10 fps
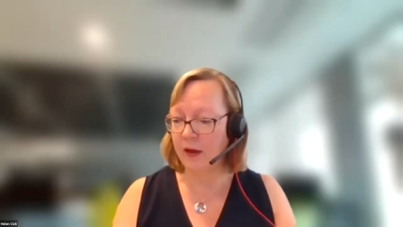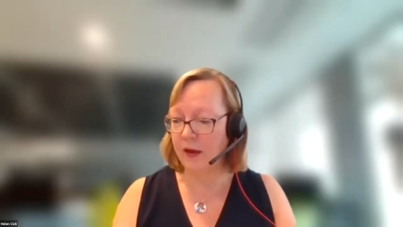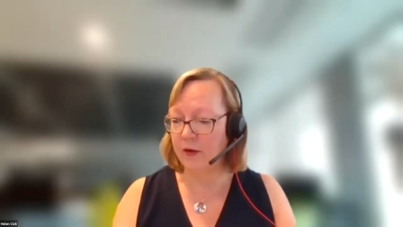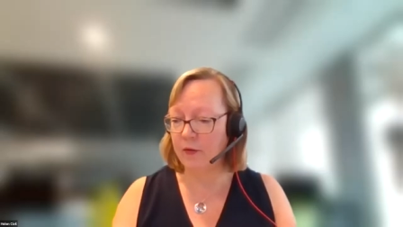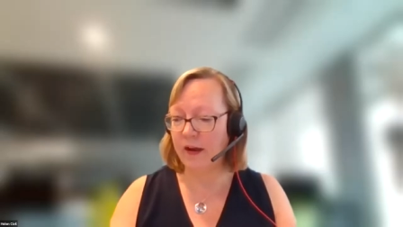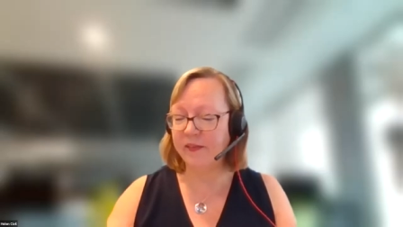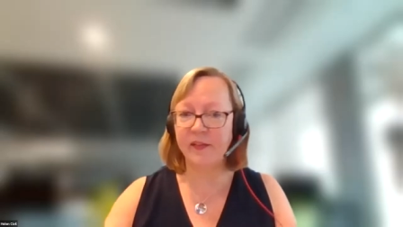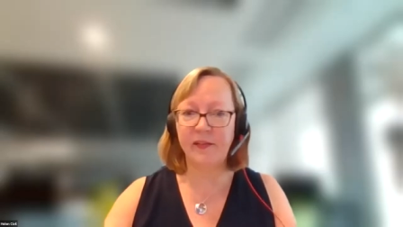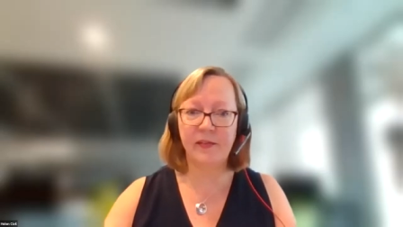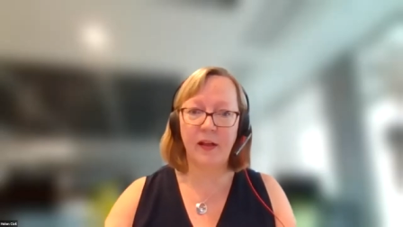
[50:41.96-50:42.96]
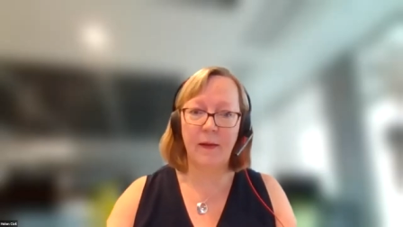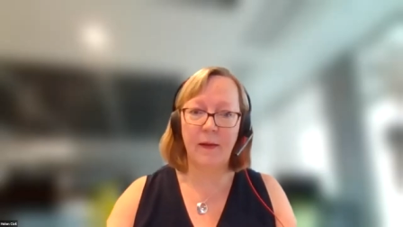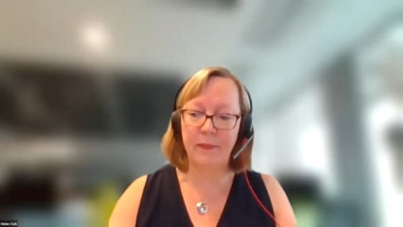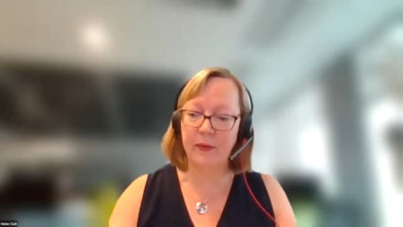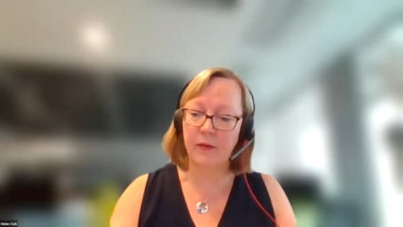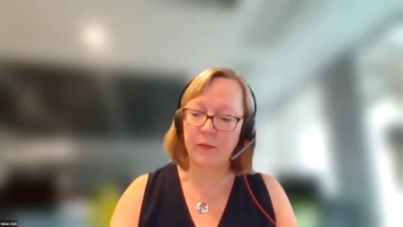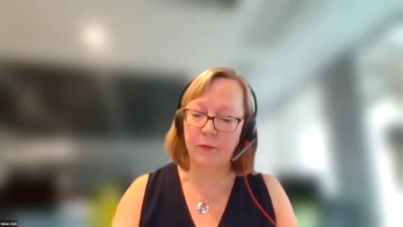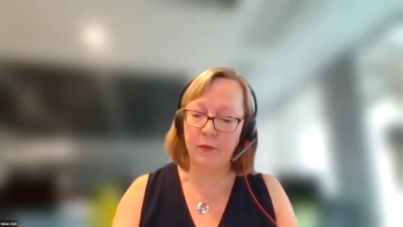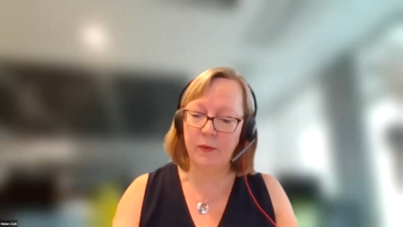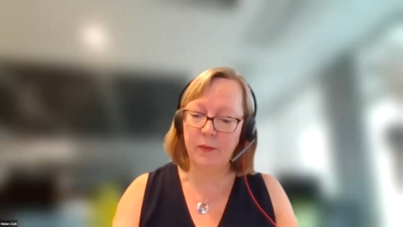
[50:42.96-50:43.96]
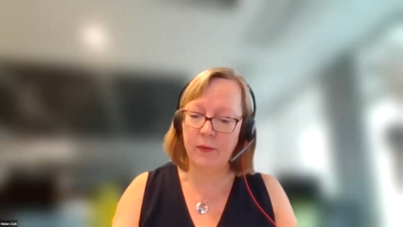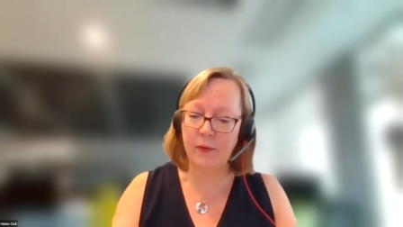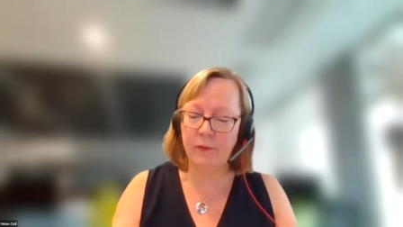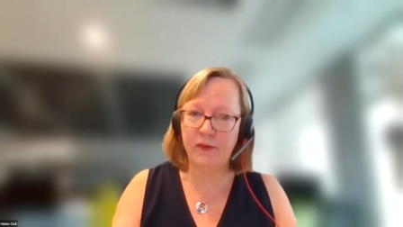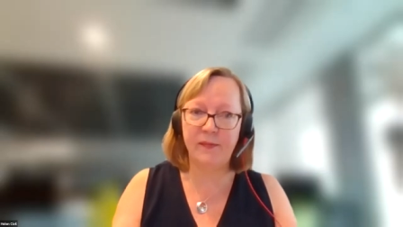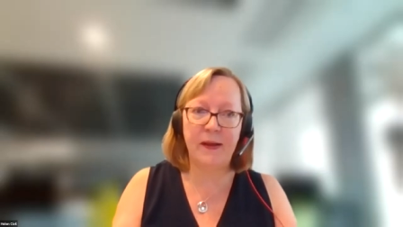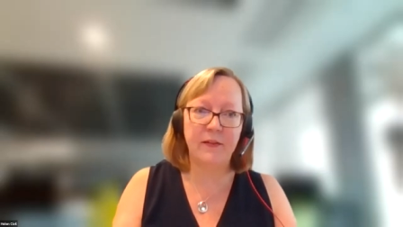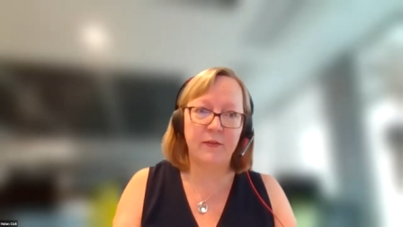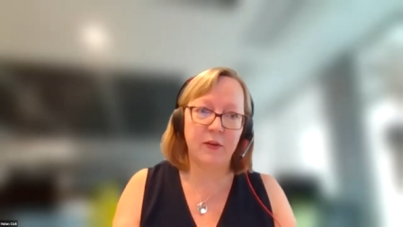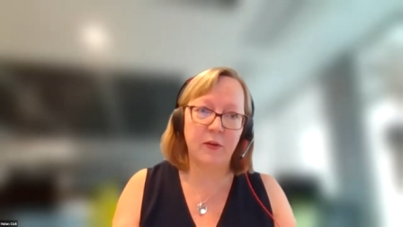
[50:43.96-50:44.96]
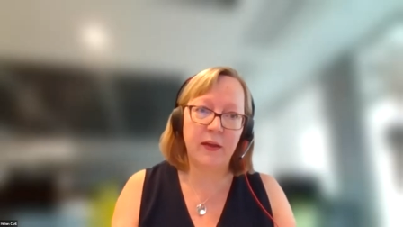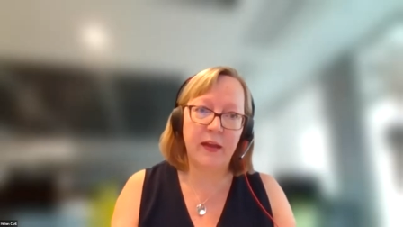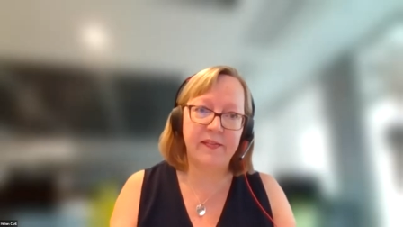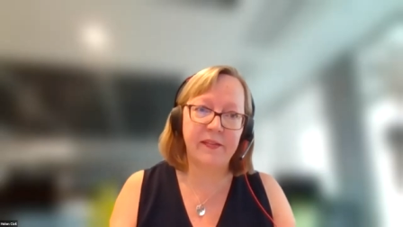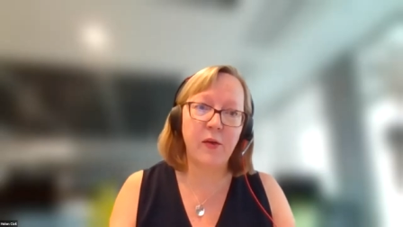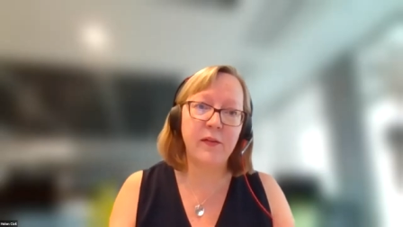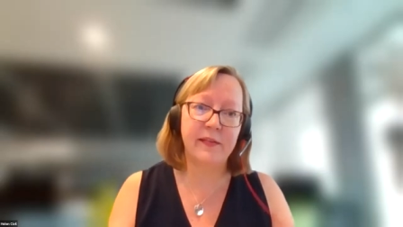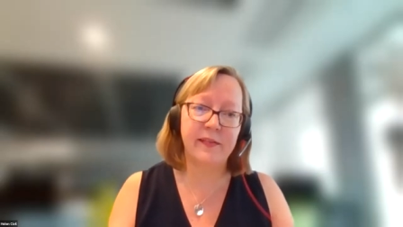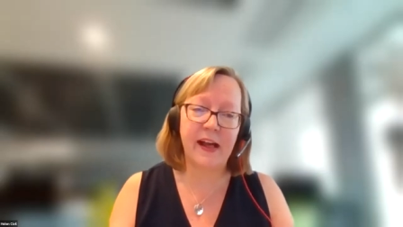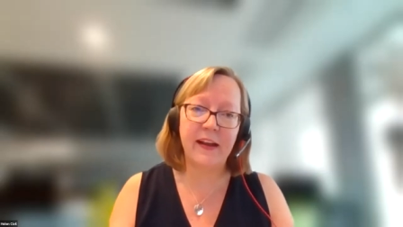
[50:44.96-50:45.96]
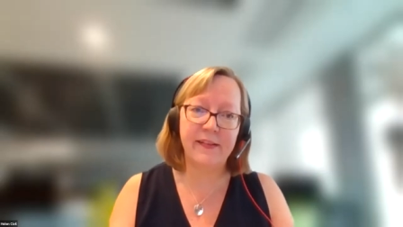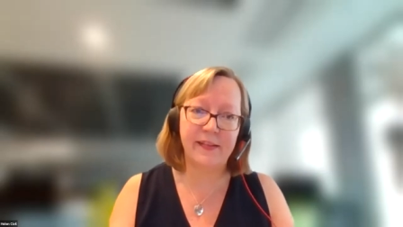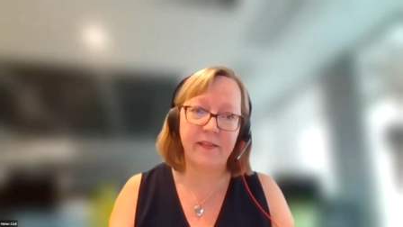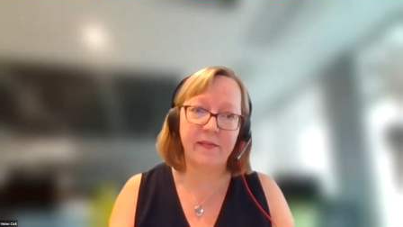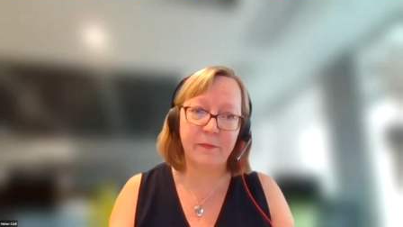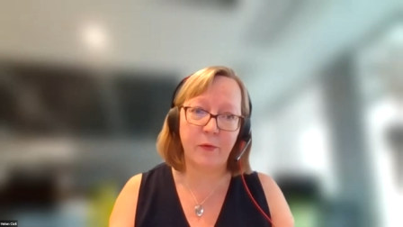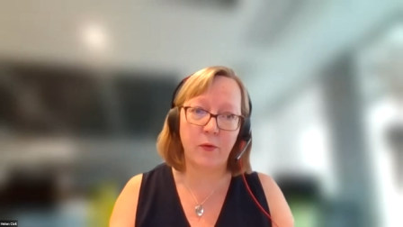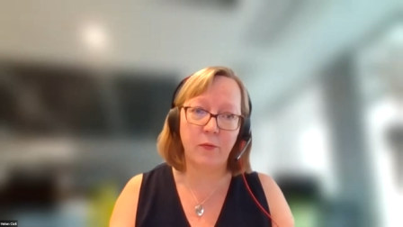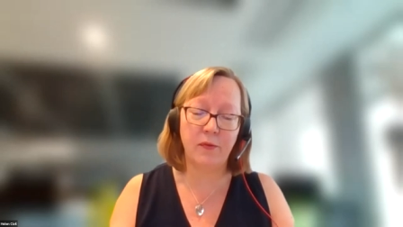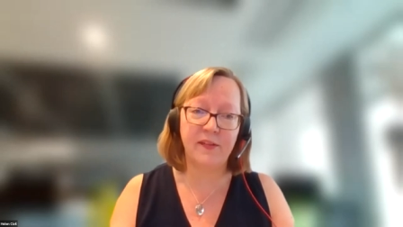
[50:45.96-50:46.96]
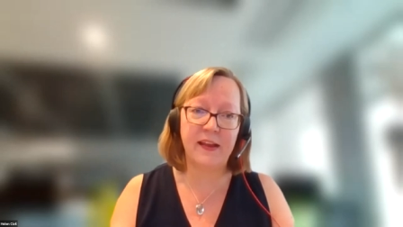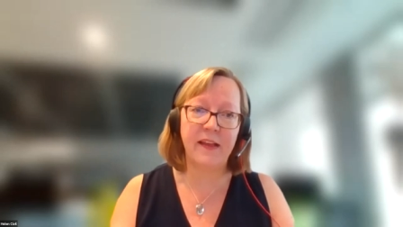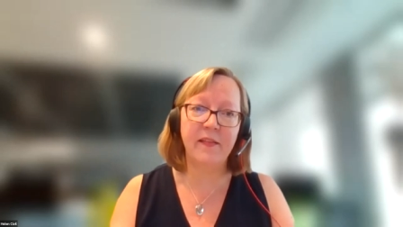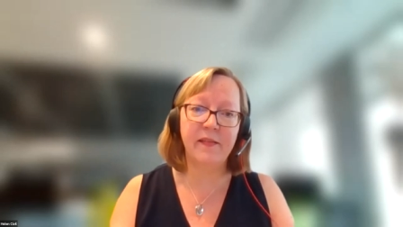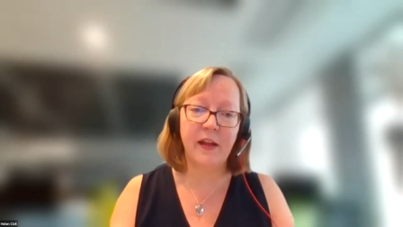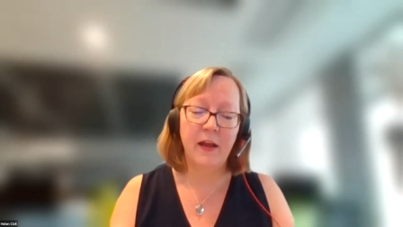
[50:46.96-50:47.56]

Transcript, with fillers: uh, crisis, um, respective to its own challenges for resilience.